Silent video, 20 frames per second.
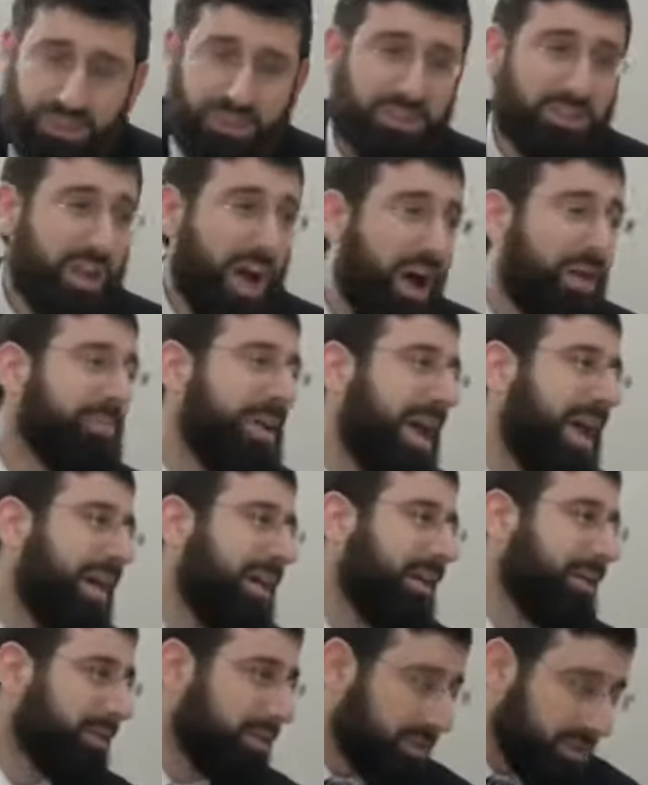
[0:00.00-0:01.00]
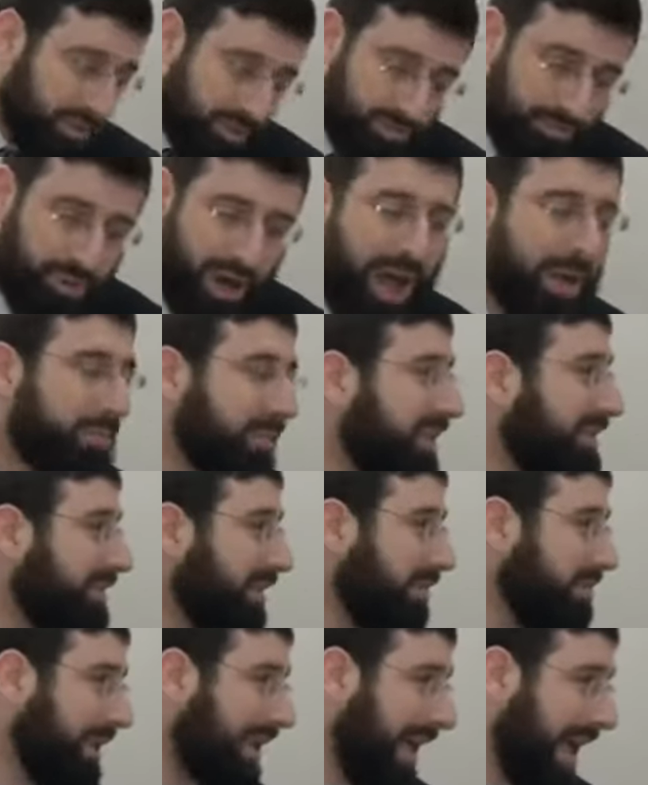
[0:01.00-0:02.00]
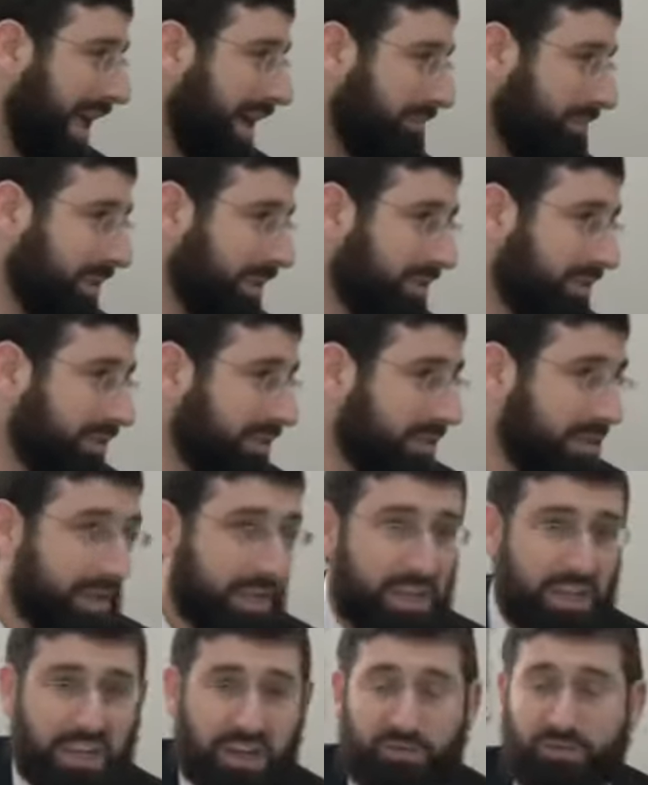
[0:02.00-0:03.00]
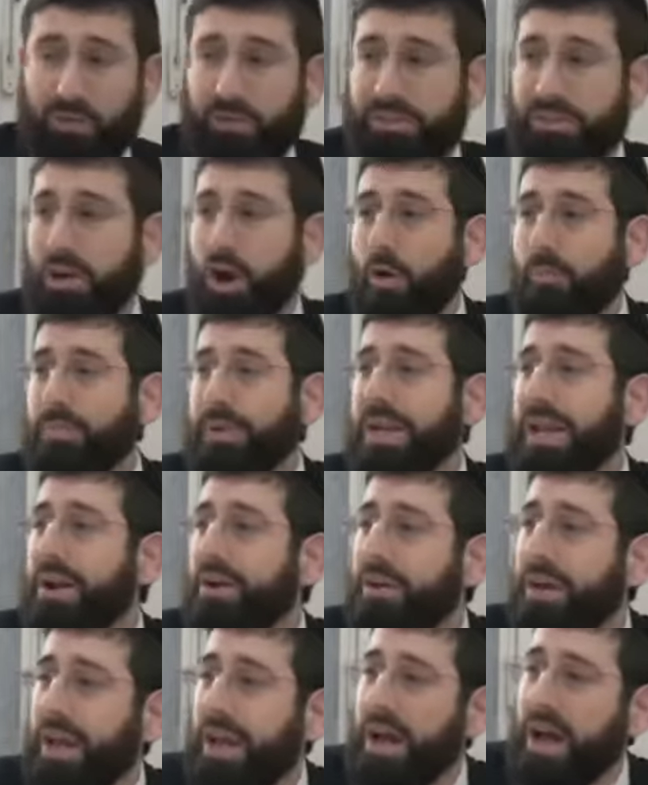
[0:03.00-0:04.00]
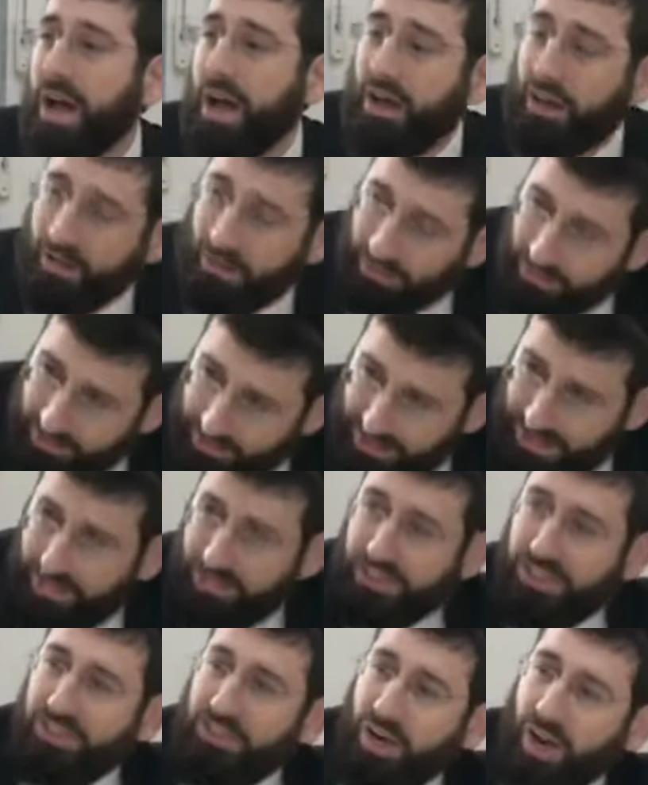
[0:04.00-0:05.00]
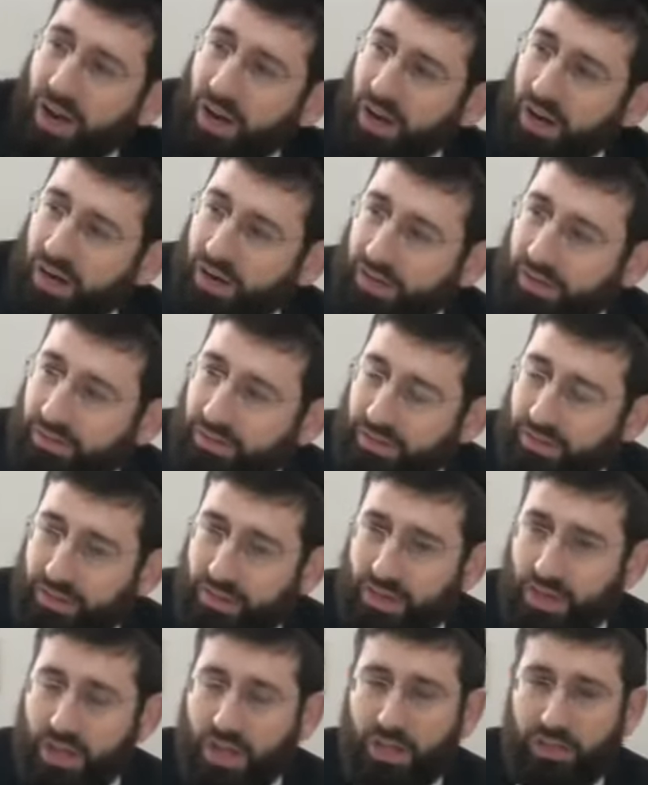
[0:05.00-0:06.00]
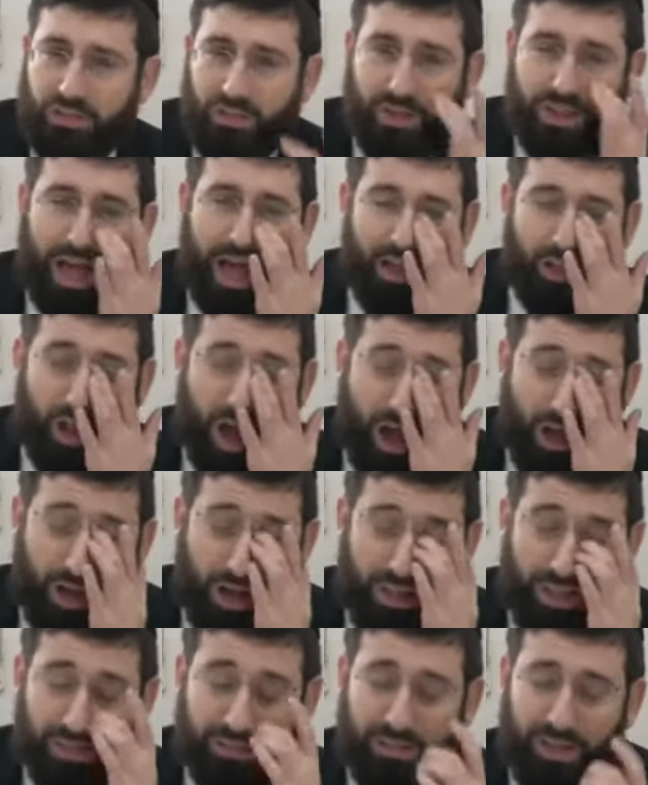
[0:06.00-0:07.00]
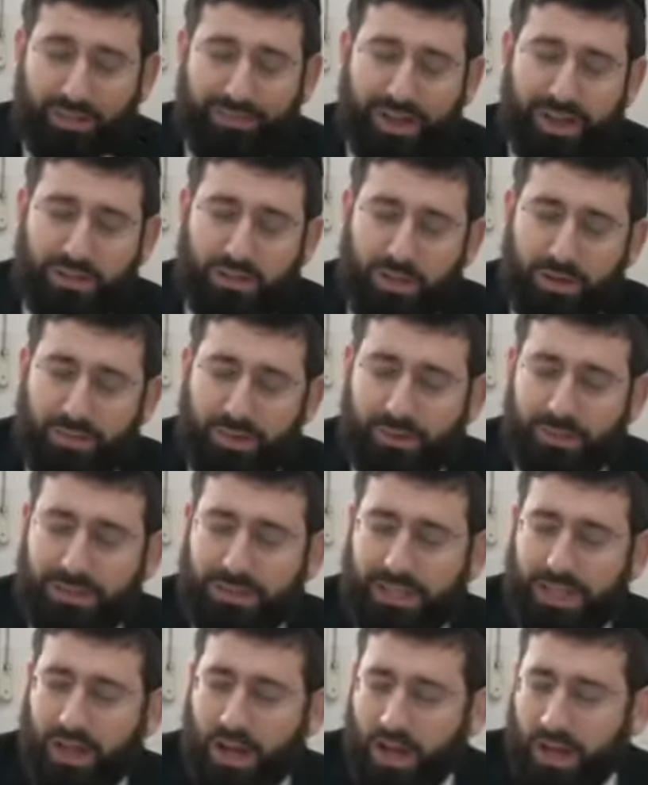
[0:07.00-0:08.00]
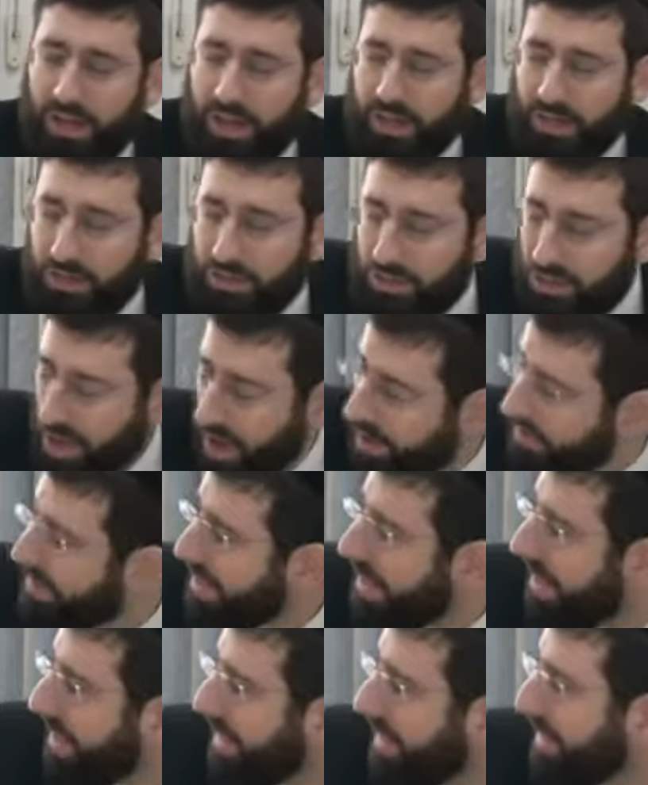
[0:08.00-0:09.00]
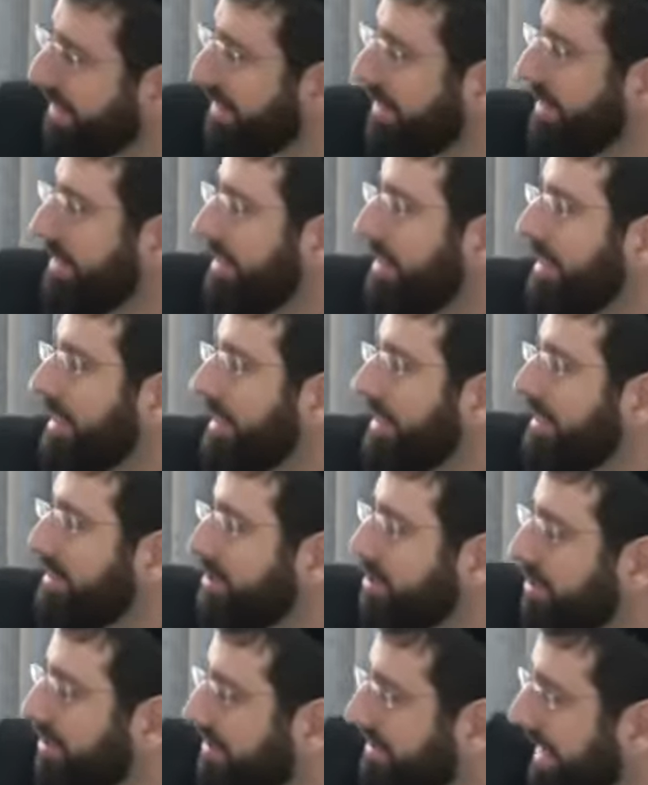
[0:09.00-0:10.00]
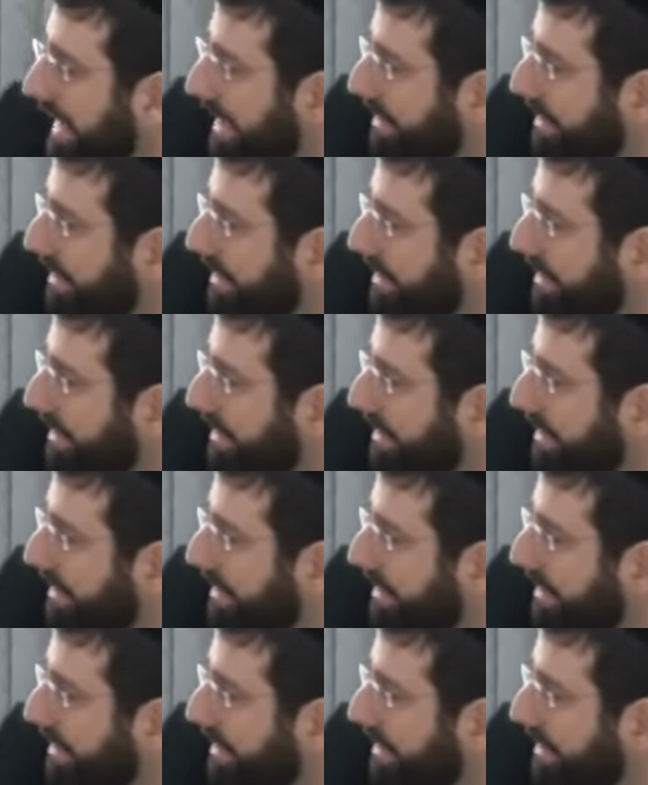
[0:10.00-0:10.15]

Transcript: she's Tameh probably something happened. If it was an open area, she says she's tahar. So the halacha that suffik tumah rishas hayachid tameh is learnt